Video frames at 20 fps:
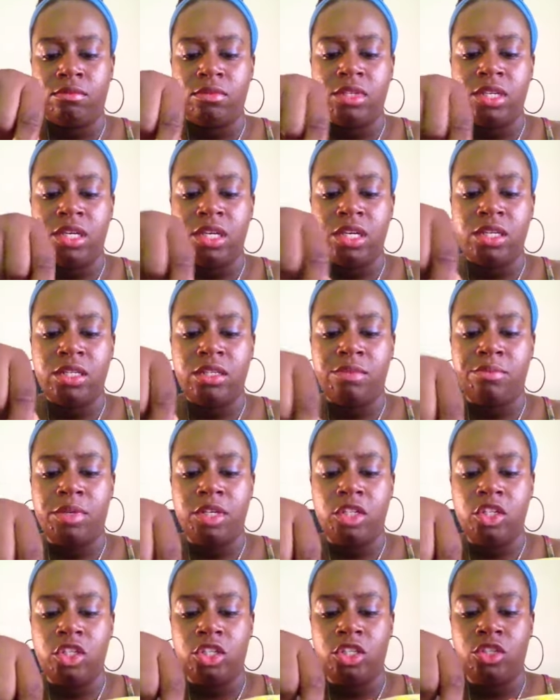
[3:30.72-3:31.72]
get as
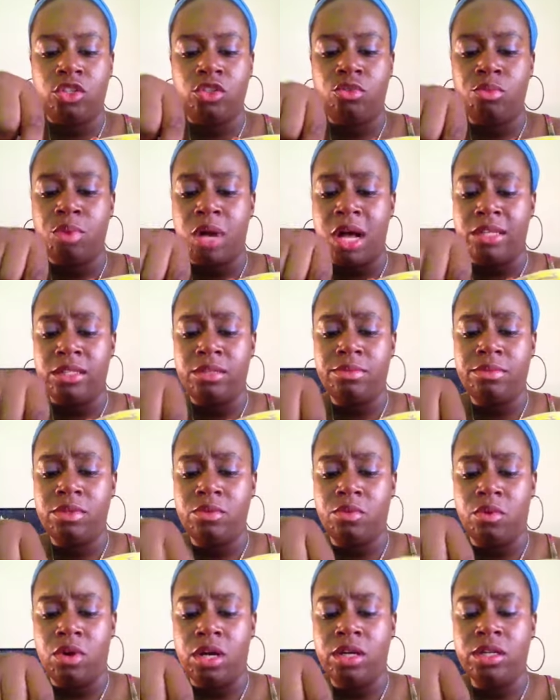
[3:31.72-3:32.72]
much as you possibly
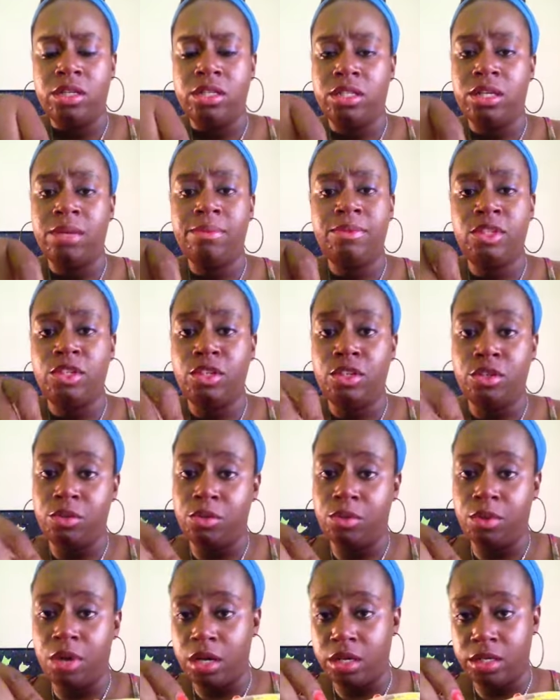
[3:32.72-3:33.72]
want. It's up to
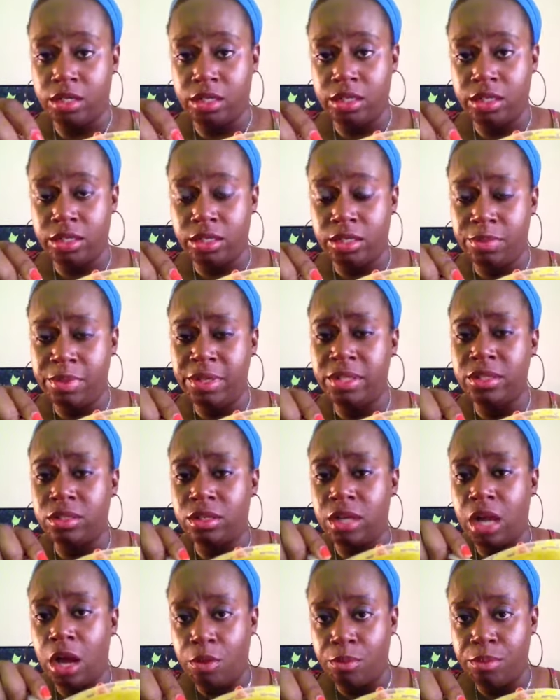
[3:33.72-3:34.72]
you, honestly. It depends
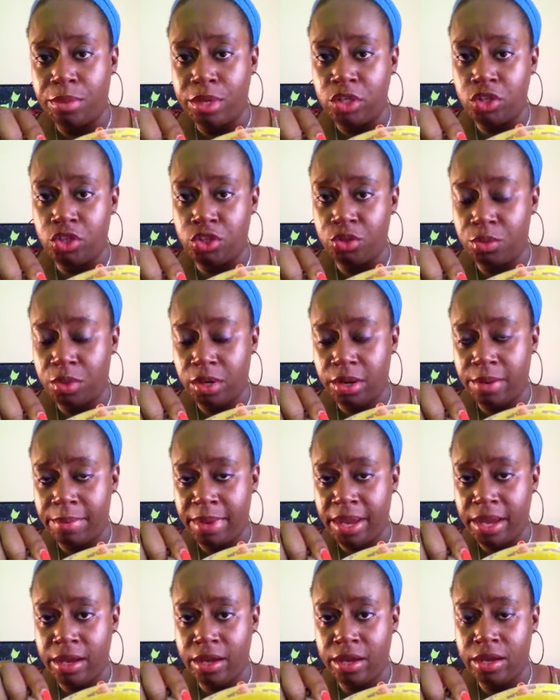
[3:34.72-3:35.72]
on how much you want to
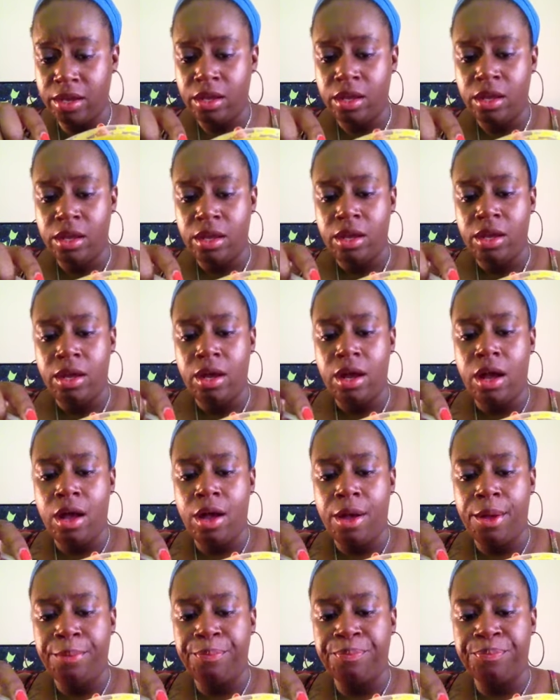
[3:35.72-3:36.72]
make.
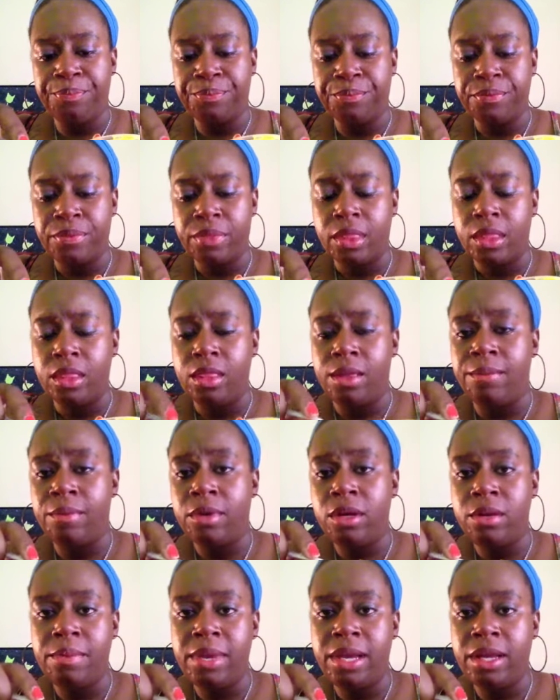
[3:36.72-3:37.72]
I'm
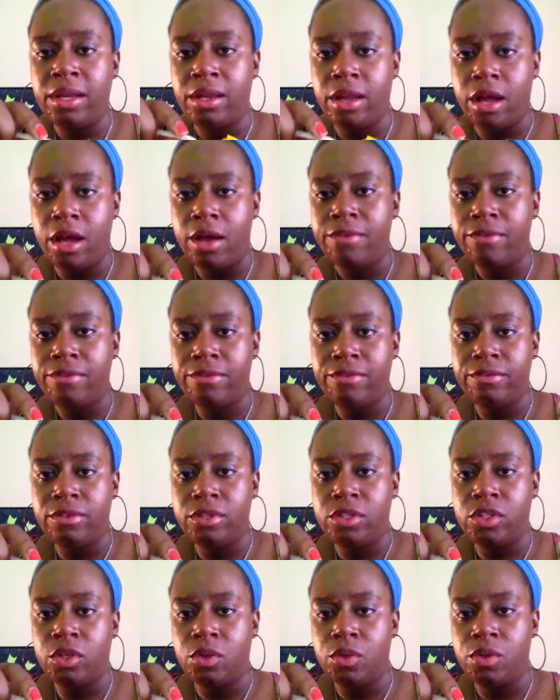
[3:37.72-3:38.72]
going to make enough
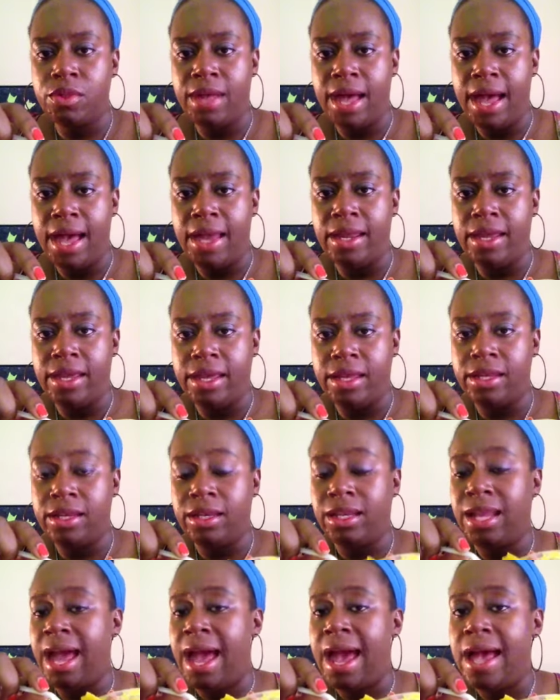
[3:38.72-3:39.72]
so that it
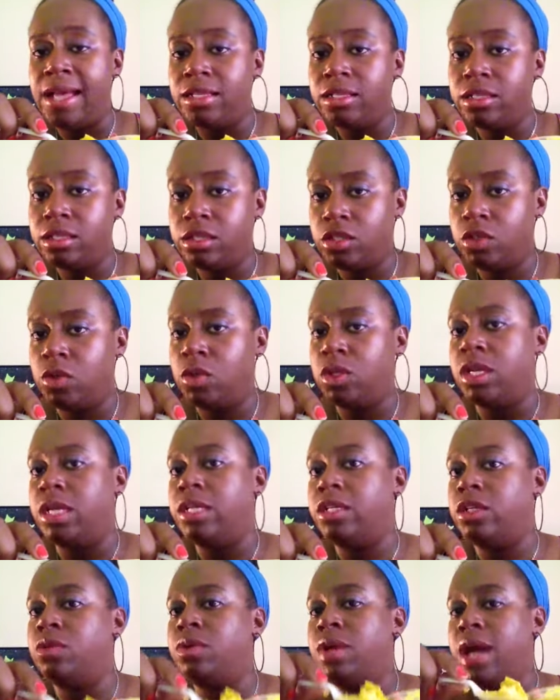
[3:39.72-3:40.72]
lasts, so that I
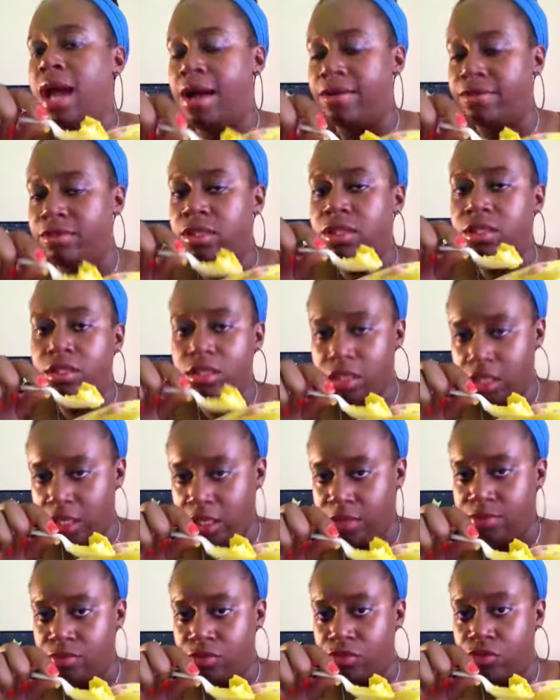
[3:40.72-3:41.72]
don't have to
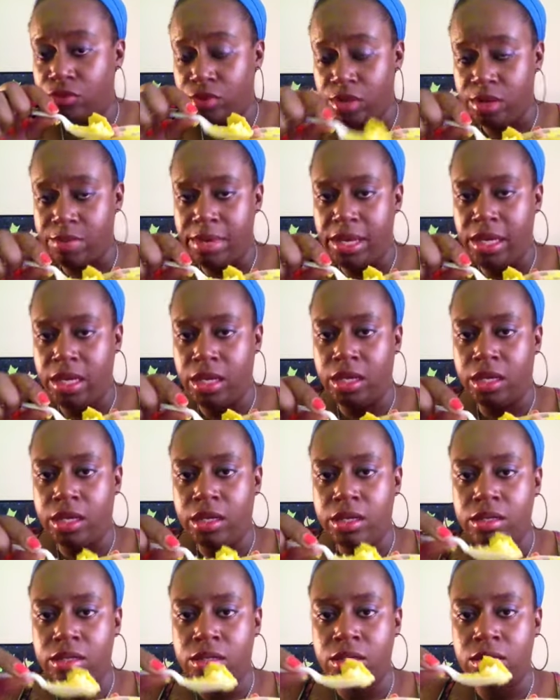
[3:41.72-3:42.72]
keep remaking
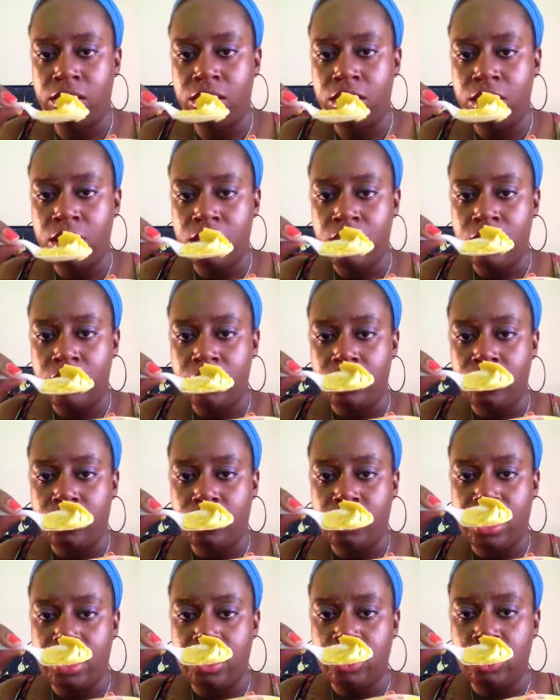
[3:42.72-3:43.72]
it. So
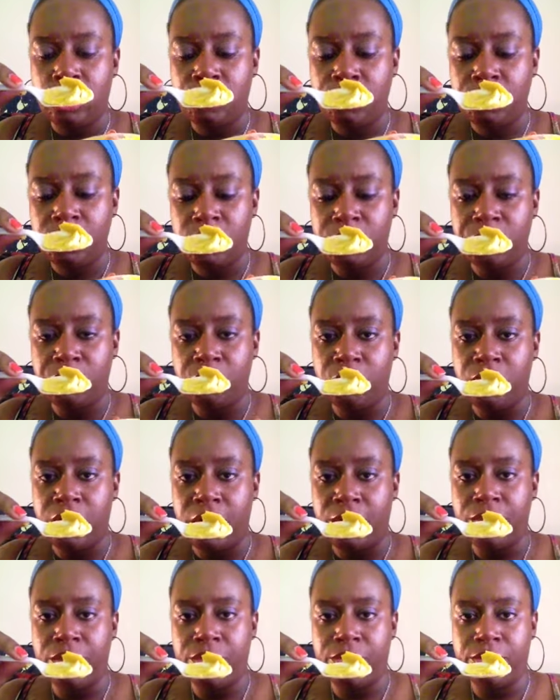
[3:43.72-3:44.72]
yeah, you just want to spoon
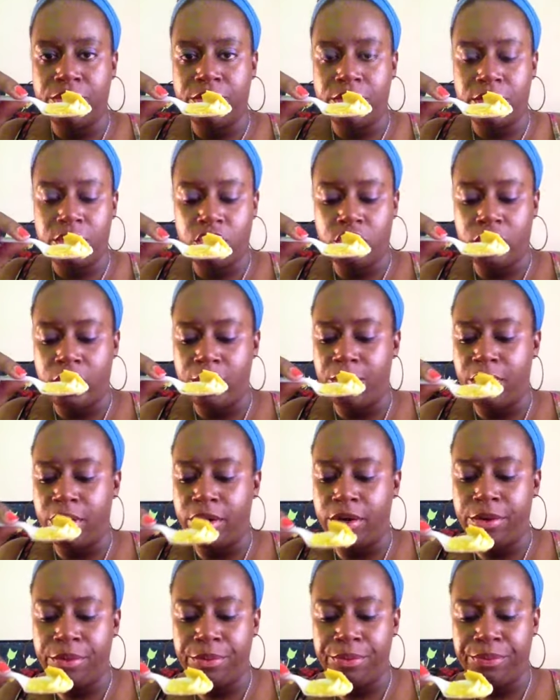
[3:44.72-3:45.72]
out your shea
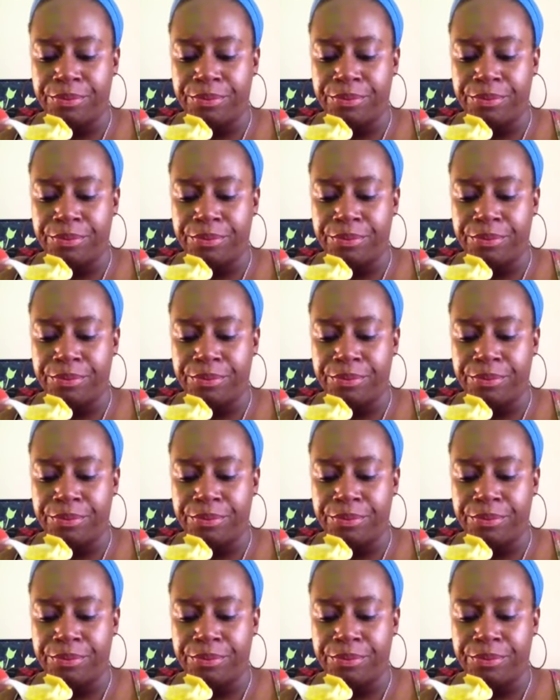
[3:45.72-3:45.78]
butter,